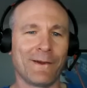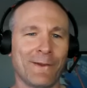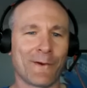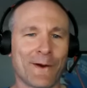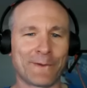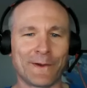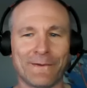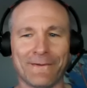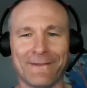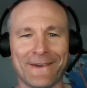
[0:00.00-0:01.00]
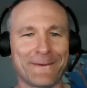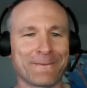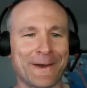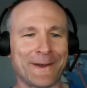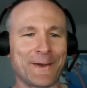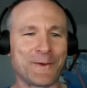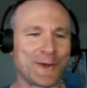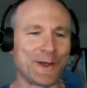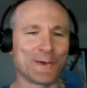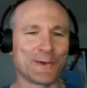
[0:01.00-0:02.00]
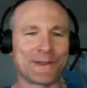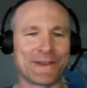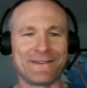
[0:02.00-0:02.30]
And they're often like finding new deals